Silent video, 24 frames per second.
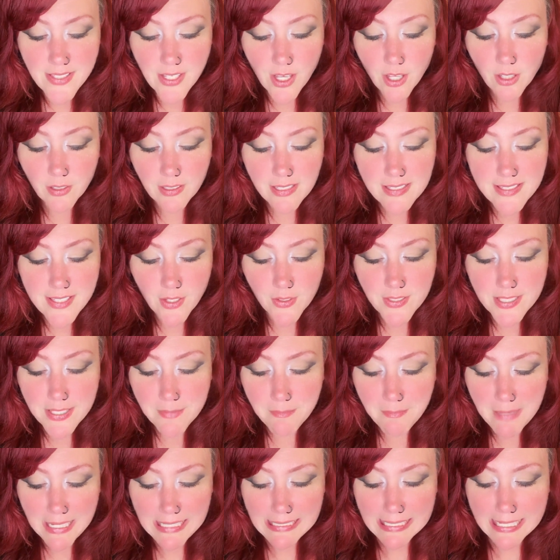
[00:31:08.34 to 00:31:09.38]
King Saul
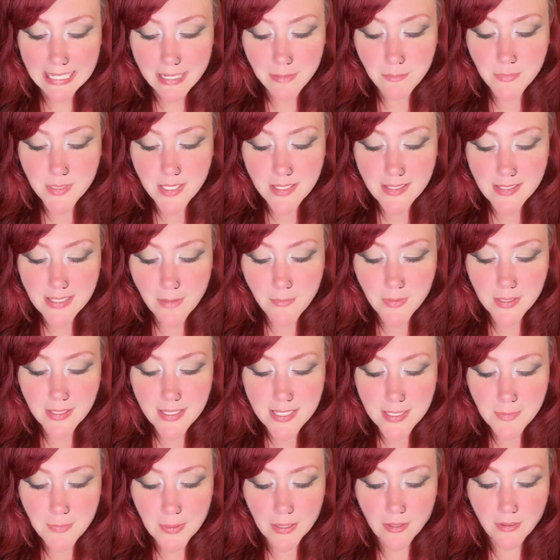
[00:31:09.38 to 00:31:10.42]
consults a medium to
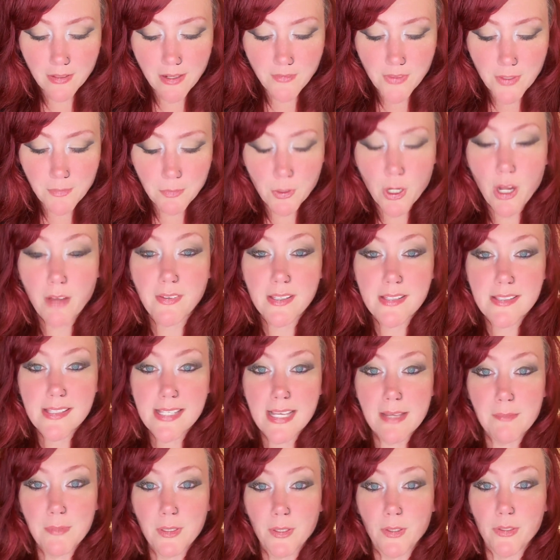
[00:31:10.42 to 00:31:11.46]
summon the spirit of the
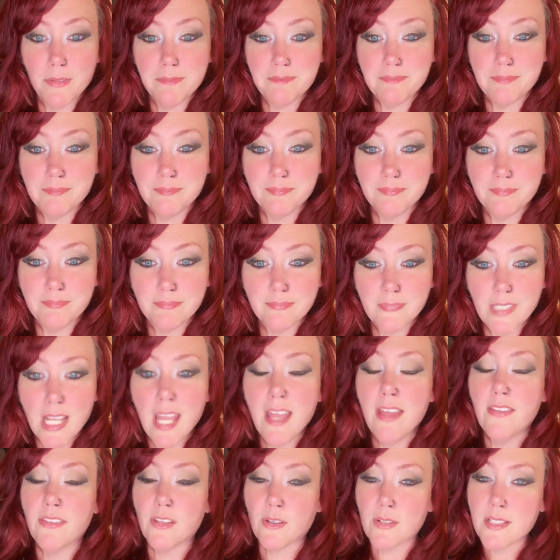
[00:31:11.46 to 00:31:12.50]
prophet Samuel.
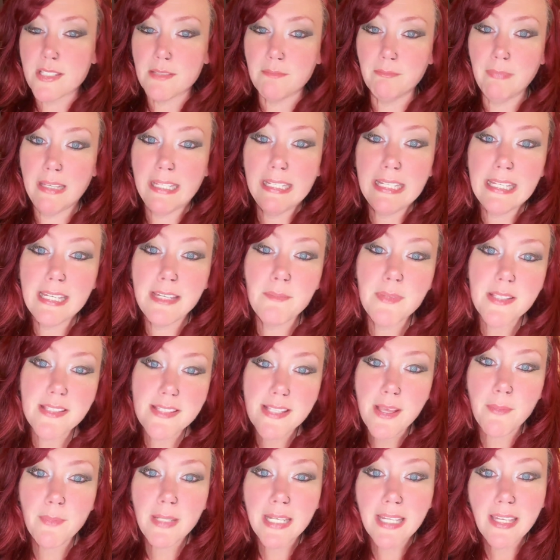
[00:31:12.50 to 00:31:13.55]
There was a
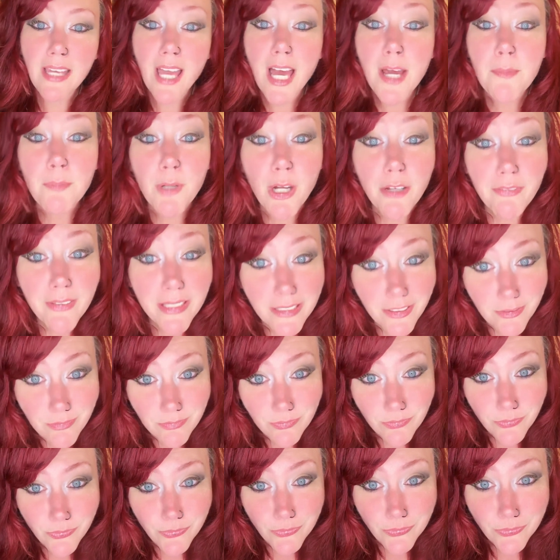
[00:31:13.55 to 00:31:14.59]
medium summoning a
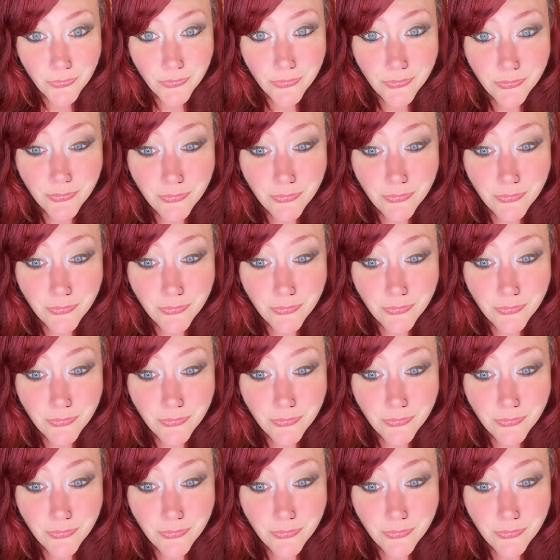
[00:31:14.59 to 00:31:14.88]
prophet.